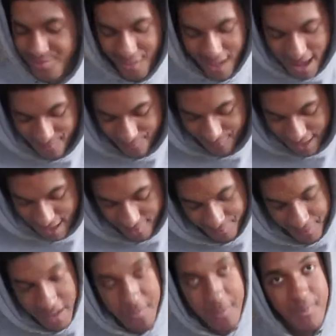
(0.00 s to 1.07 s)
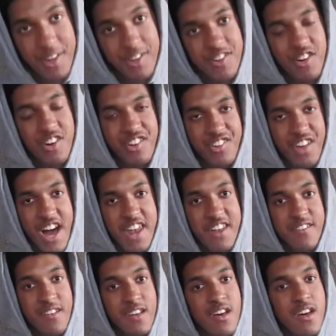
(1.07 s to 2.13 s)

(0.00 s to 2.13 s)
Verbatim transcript: I've, I've never been so excited